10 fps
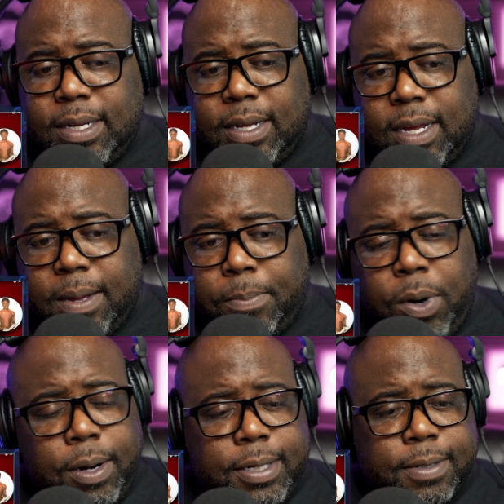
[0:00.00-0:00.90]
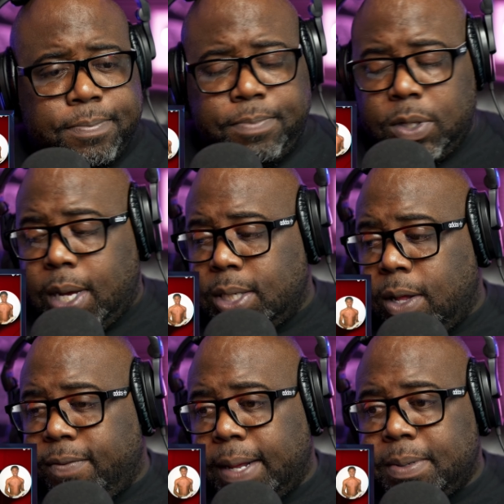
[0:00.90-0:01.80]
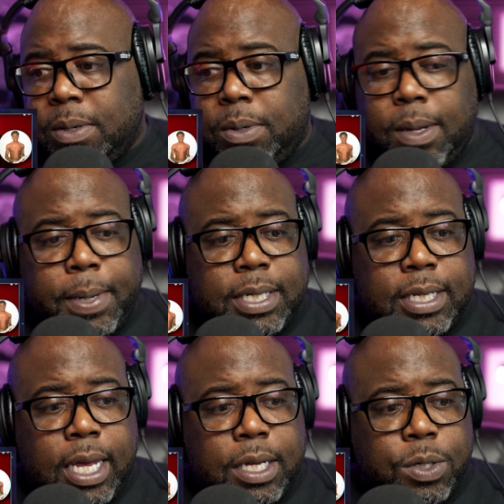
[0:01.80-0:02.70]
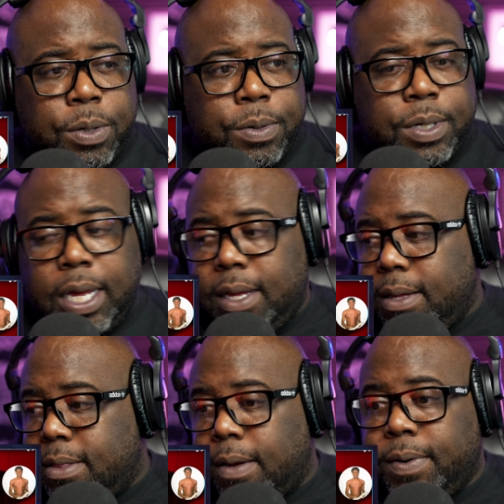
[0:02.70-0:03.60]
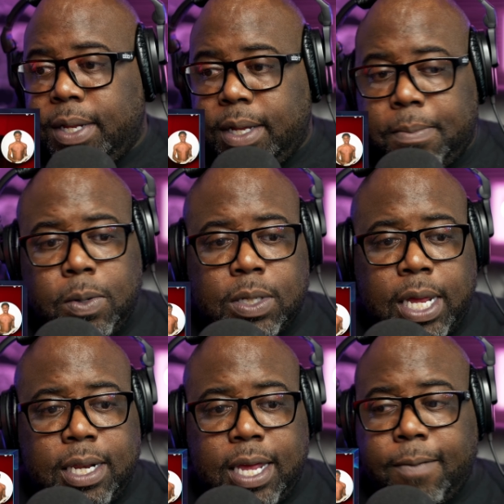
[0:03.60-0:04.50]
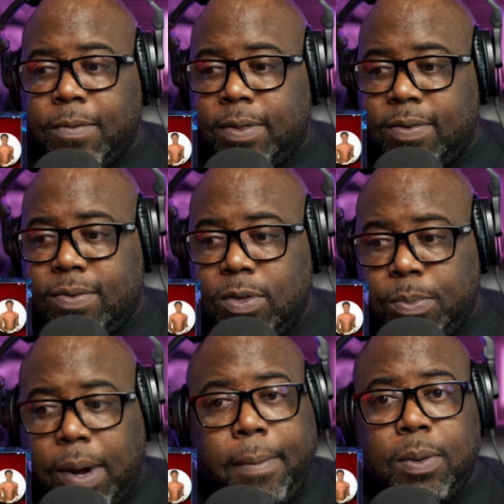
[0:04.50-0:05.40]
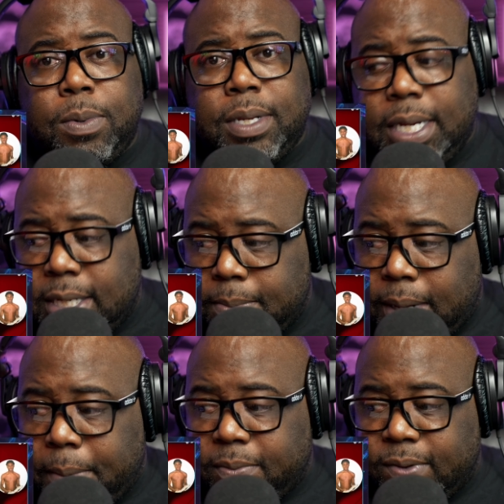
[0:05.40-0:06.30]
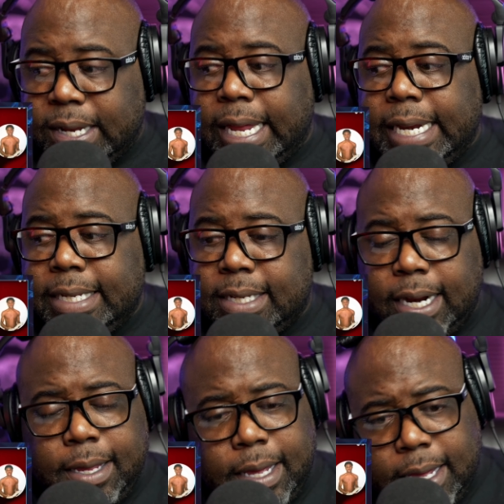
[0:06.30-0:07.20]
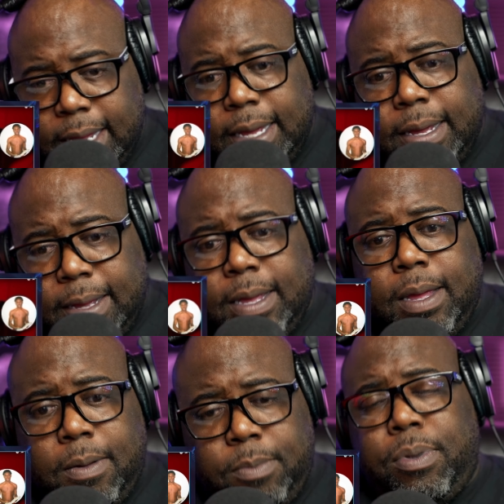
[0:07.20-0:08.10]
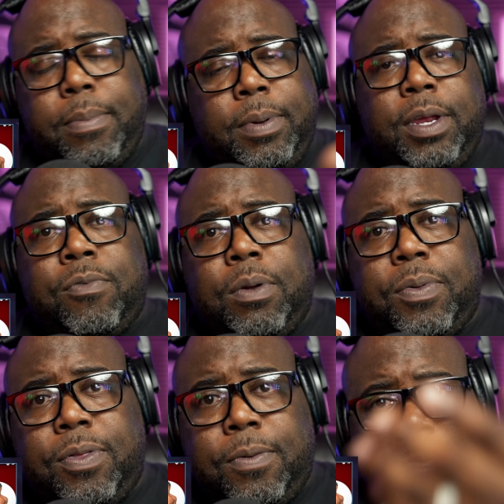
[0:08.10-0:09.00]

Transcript: Uh, but all right, listen, you guys all have an absolutely amazing day. Enjoy your day thoroughly, and most likely after this, you probably will need some type of cleanse, and I probably agree with you.